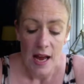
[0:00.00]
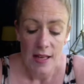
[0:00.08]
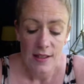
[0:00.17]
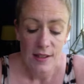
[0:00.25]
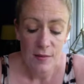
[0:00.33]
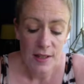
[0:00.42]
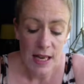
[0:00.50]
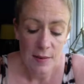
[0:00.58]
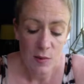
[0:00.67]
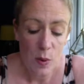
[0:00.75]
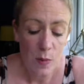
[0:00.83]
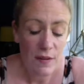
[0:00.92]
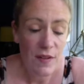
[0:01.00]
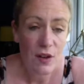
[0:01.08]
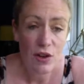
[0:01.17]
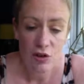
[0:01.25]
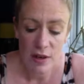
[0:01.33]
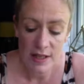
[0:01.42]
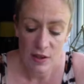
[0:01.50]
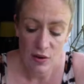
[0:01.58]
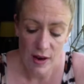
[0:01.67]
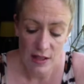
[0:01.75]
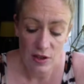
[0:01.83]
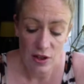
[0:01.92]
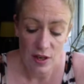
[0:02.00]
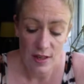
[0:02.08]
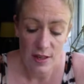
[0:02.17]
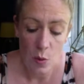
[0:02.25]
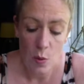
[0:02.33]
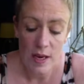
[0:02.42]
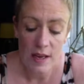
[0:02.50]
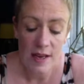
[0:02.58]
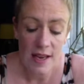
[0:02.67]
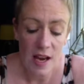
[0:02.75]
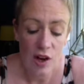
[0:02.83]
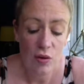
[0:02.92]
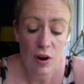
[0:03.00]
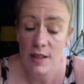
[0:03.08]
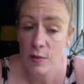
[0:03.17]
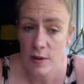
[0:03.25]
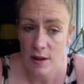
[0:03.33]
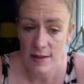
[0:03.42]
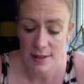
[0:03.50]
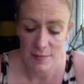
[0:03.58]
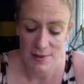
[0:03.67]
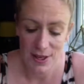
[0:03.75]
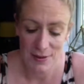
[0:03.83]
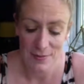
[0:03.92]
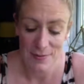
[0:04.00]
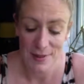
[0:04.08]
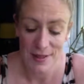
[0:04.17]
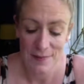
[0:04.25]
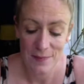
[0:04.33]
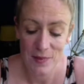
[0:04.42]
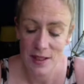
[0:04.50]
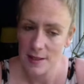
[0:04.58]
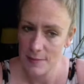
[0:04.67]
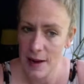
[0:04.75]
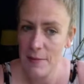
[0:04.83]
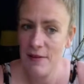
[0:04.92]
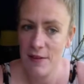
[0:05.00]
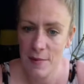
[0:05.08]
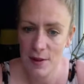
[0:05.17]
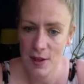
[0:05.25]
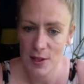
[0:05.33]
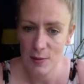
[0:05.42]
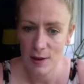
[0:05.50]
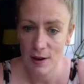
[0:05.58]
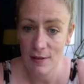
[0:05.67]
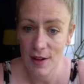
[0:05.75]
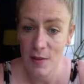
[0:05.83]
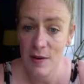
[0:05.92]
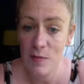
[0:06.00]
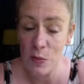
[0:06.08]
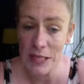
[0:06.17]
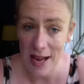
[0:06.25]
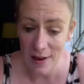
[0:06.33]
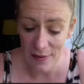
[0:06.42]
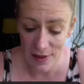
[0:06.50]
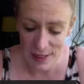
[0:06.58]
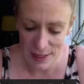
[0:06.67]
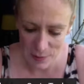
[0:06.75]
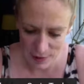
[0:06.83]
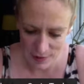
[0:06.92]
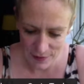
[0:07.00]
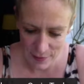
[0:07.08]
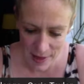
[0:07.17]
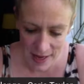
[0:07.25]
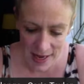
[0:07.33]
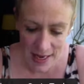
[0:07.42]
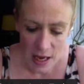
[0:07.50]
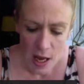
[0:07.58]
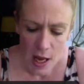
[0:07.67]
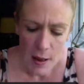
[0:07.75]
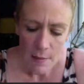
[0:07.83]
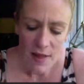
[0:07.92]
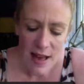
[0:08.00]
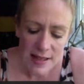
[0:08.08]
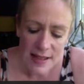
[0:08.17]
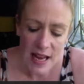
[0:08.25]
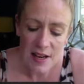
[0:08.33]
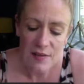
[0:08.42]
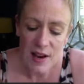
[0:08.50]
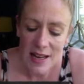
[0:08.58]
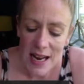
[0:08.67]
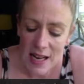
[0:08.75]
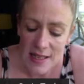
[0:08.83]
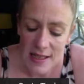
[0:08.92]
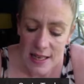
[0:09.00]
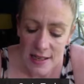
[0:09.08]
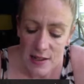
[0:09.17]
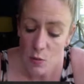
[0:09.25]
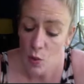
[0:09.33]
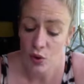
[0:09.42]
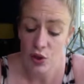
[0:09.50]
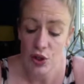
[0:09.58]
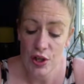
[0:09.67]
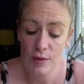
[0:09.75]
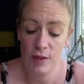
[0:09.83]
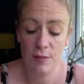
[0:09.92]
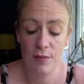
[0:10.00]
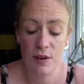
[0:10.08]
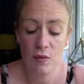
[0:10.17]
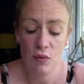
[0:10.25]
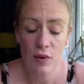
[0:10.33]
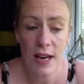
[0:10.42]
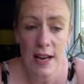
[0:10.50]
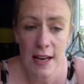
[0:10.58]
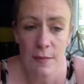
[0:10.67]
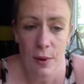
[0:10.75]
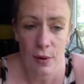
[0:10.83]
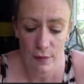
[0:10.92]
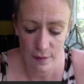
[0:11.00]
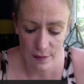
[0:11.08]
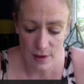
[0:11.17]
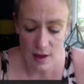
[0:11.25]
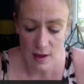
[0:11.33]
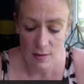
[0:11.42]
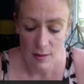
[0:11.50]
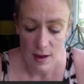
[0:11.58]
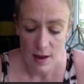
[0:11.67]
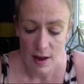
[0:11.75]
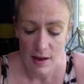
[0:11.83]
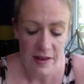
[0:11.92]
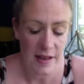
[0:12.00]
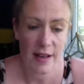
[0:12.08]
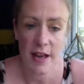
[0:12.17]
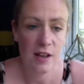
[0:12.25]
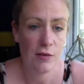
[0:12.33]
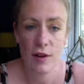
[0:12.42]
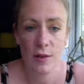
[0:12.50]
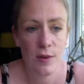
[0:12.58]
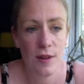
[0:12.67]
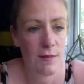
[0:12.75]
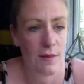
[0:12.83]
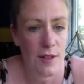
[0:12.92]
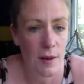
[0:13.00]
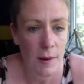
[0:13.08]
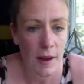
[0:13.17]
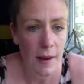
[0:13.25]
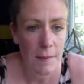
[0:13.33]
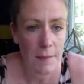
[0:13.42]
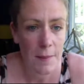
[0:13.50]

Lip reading: Sometimes when we feel stressed or anxious, we can get cross with our symptoms. This might be familiar to a lot of you. It definitely was for me. But that's kind of like asking someone to do something really important for you and then getting cross with them for doing it.